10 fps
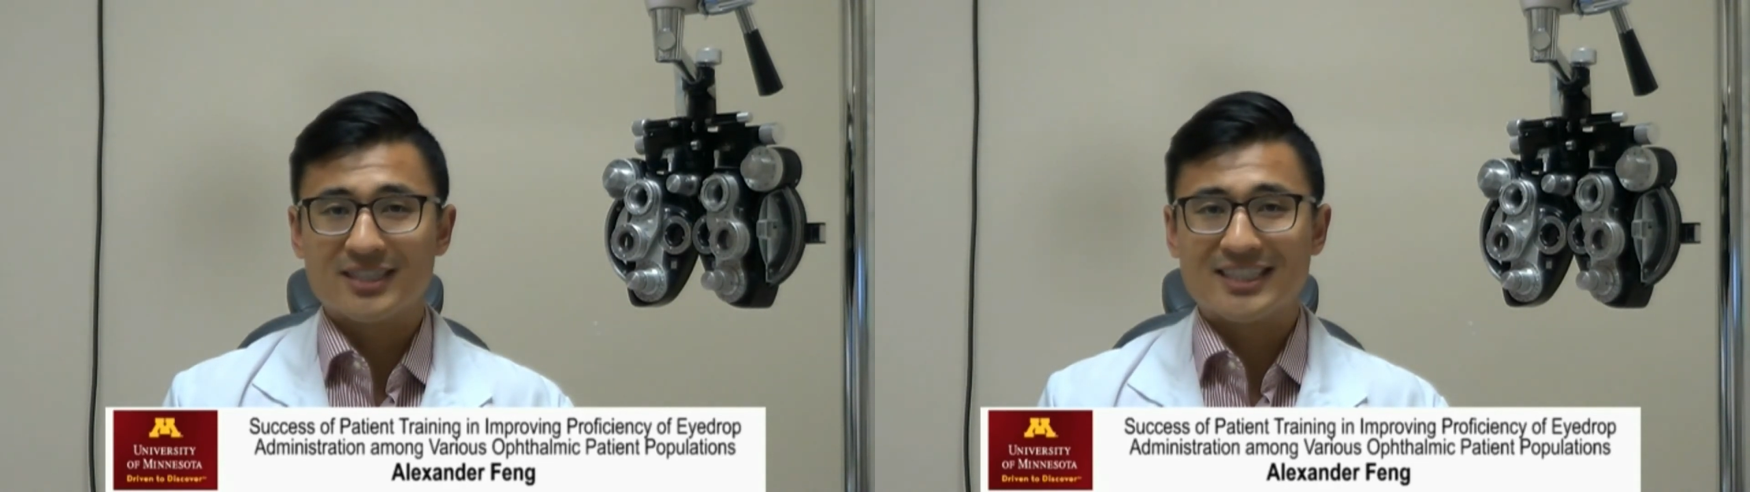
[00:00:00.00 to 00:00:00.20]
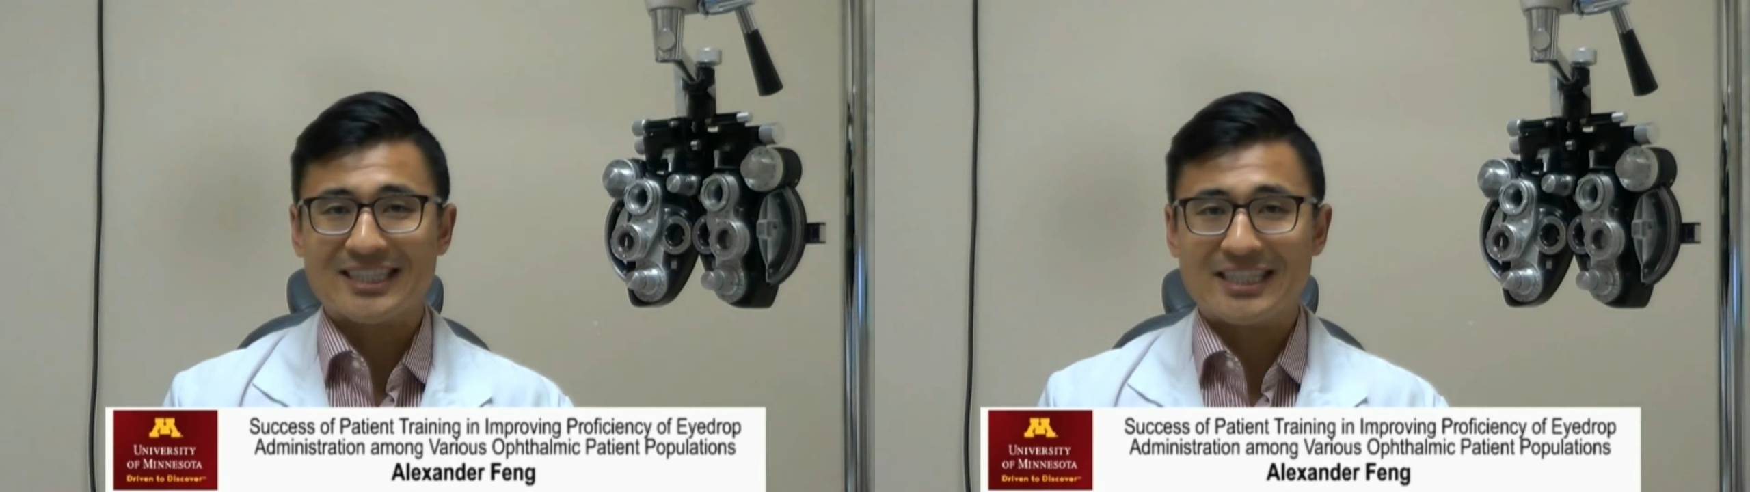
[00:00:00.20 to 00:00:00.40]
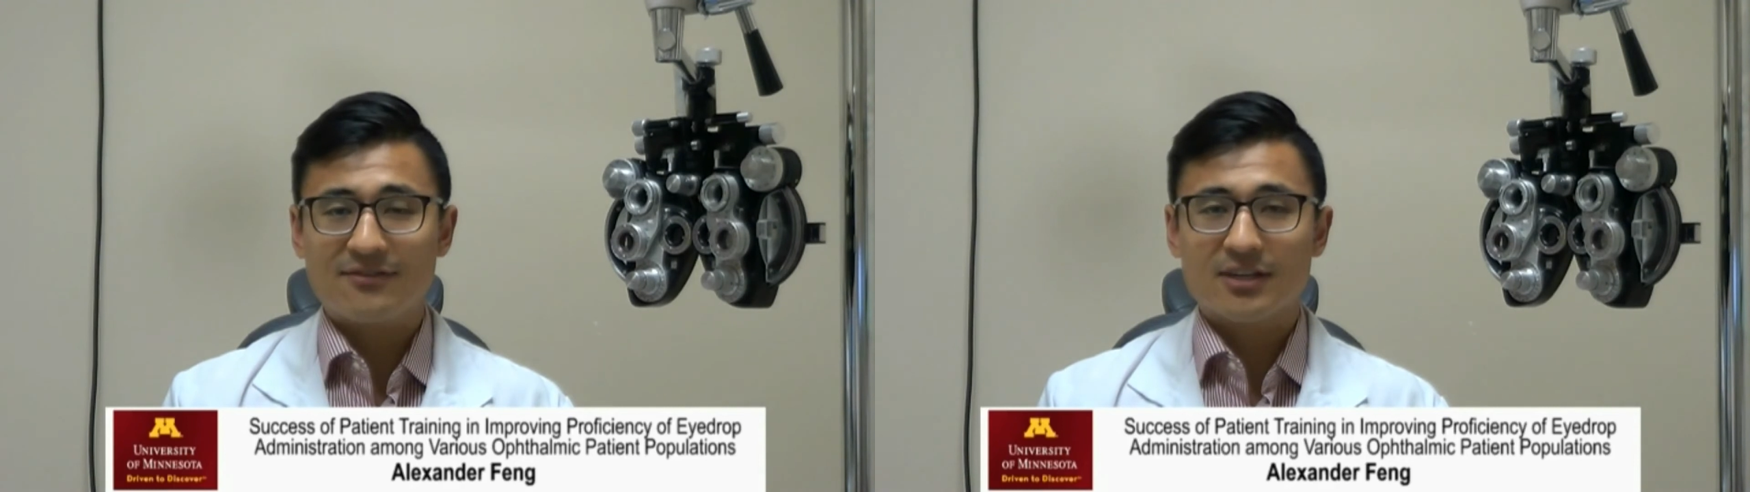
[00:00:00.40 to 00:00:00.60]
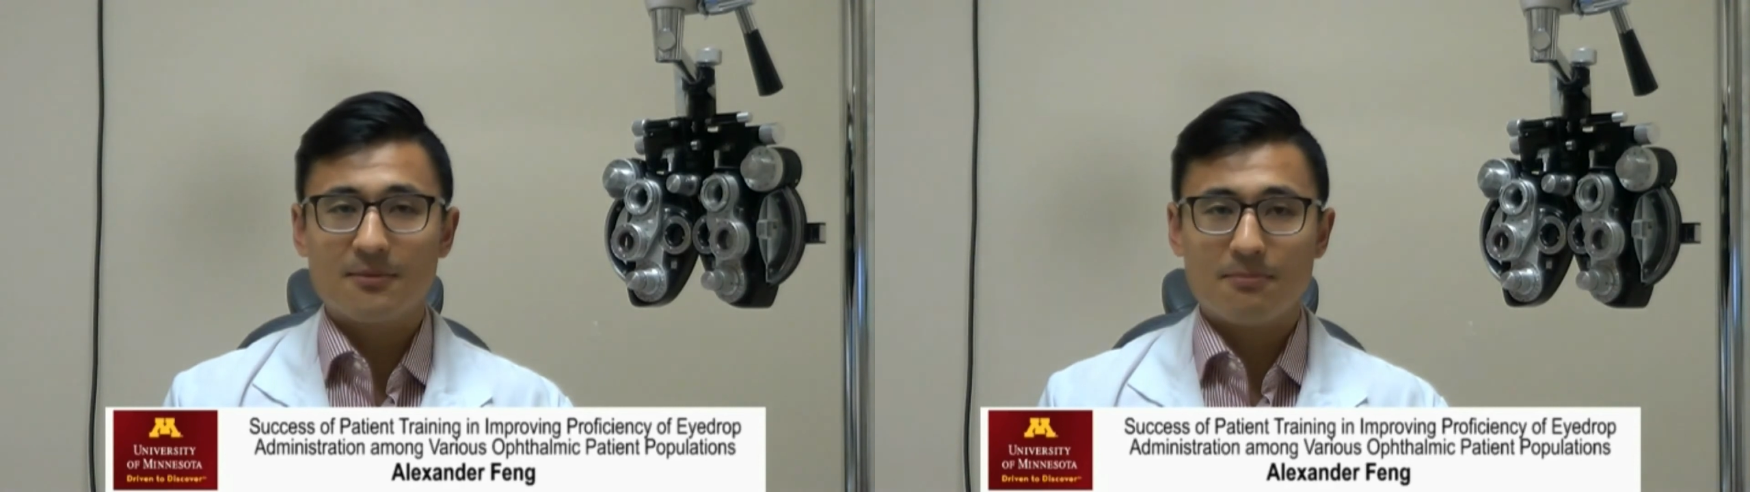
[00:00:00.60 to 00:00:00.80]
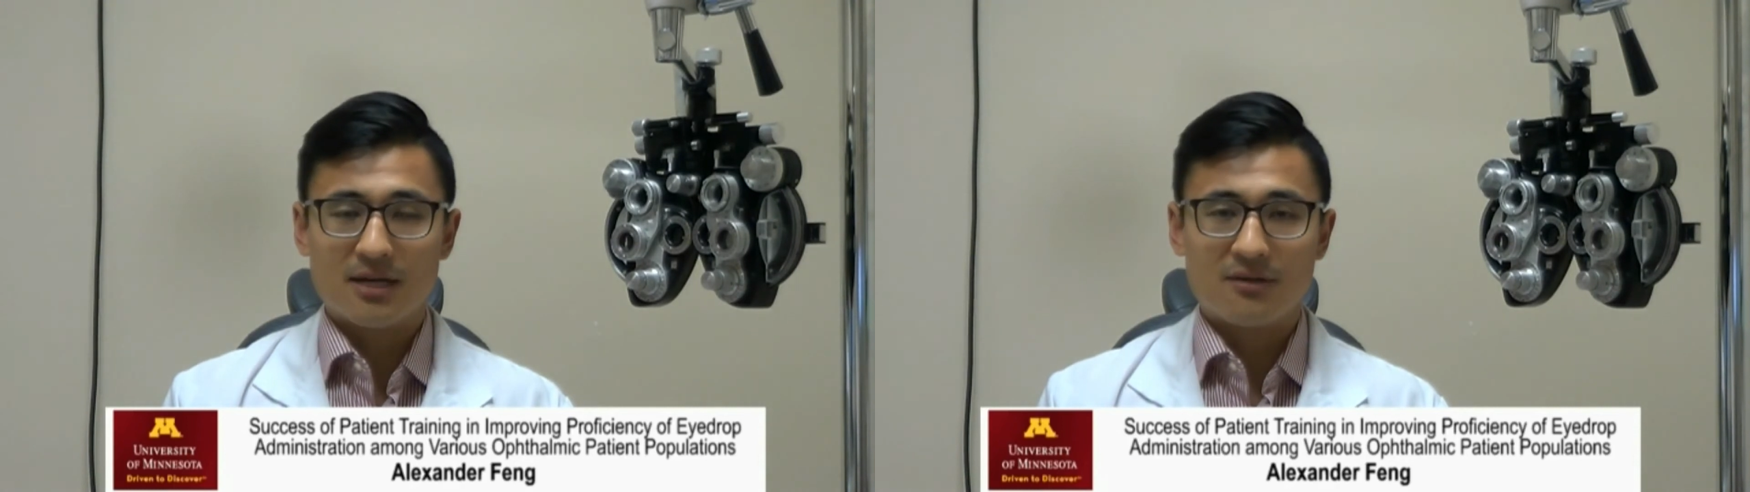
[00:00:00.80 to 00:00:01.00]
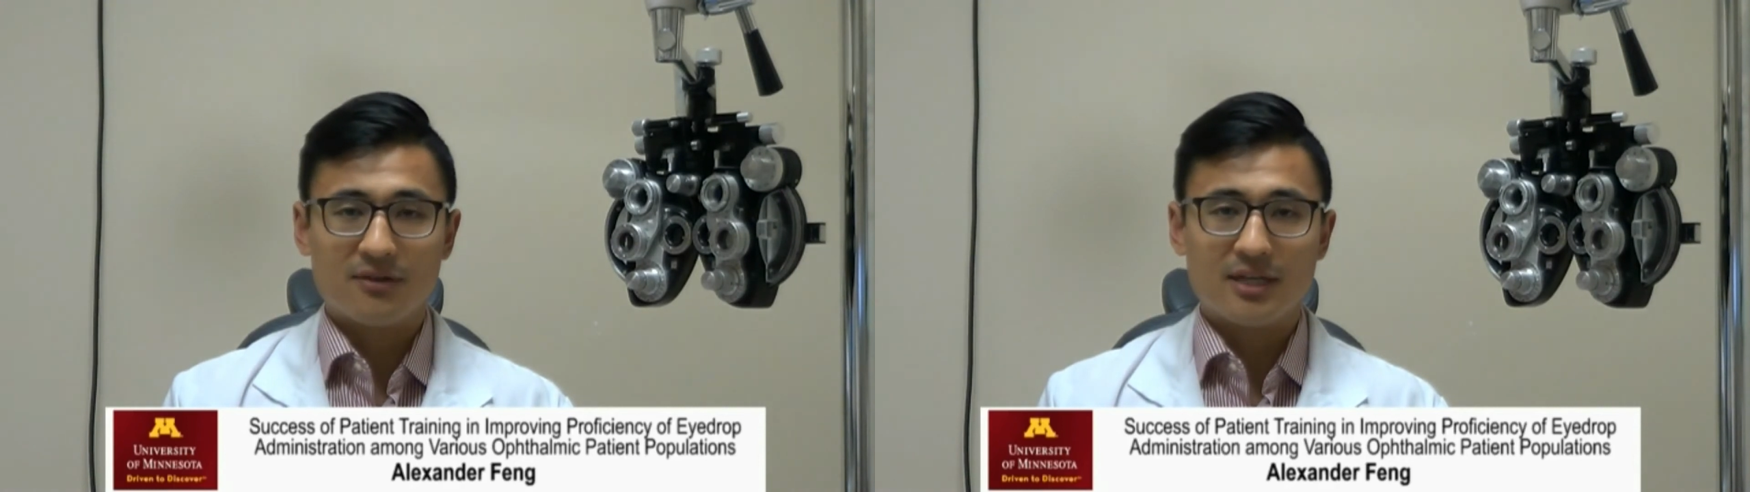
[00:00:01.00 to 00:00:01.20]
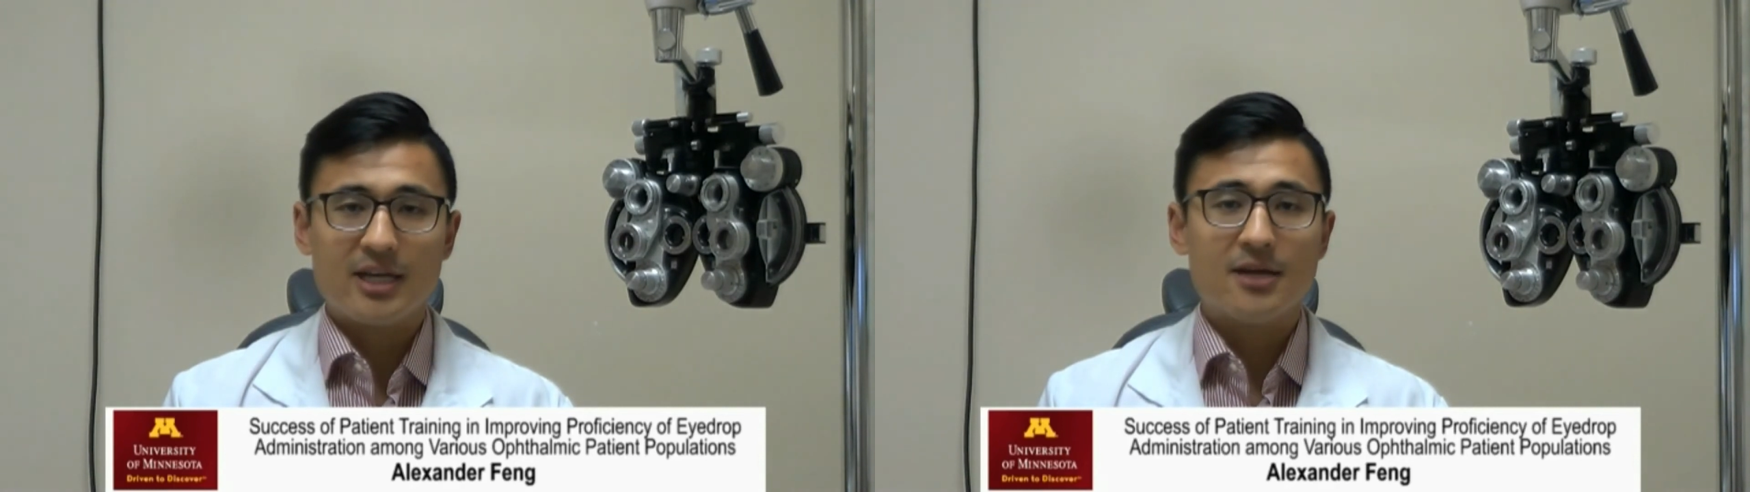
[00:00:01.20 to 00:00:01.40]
significant benefit